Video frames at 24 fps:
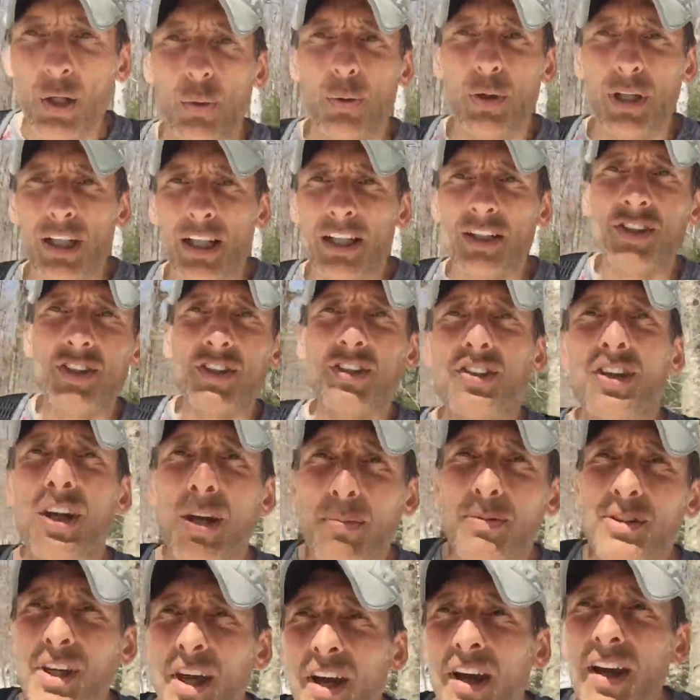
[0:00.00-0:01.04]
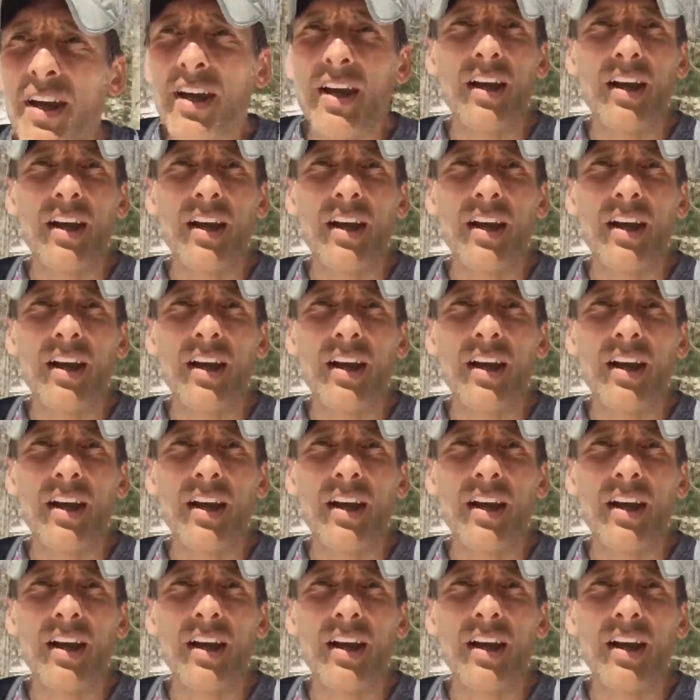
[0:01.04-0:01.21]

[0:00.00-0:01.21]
relationships?